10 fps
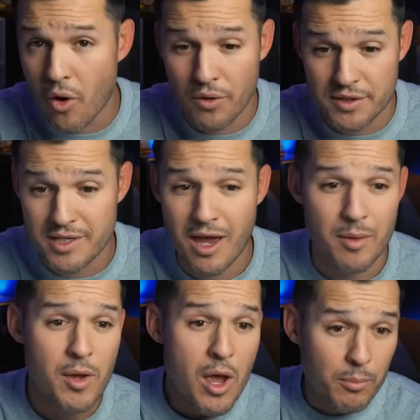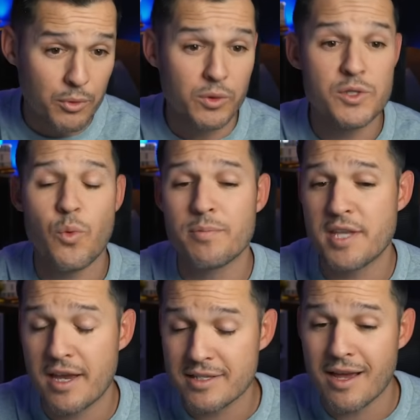all the time.
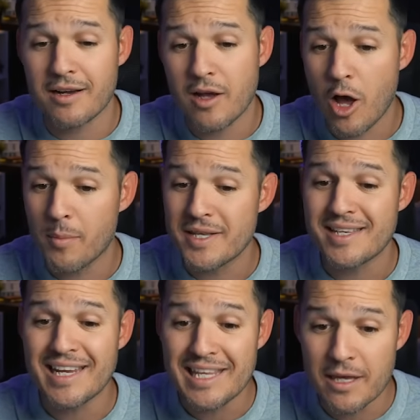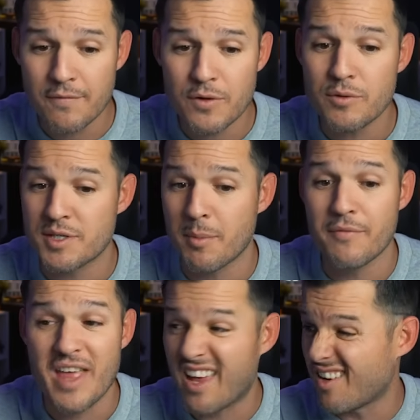Brutalistwebsite.com is going to give you some
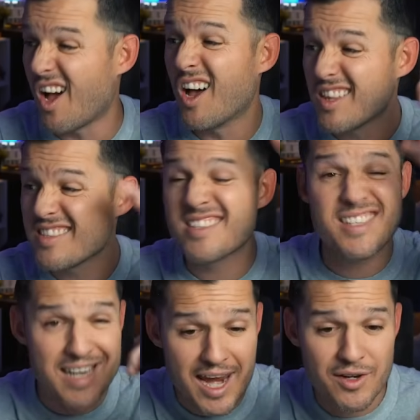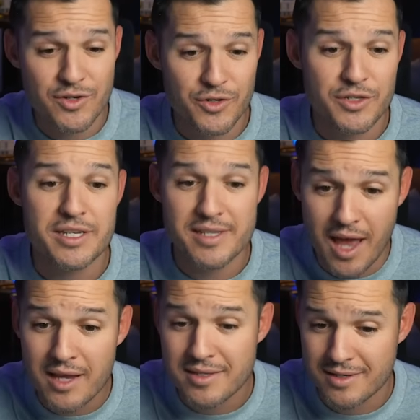of that unstandard
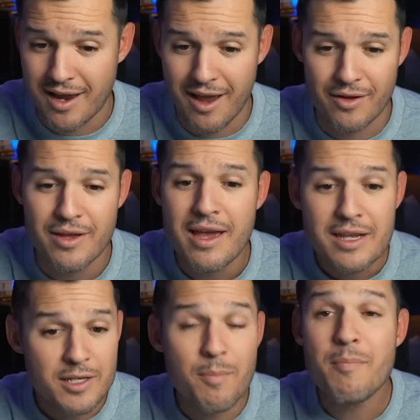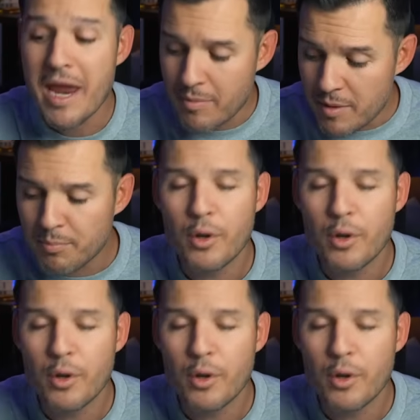design style to maybe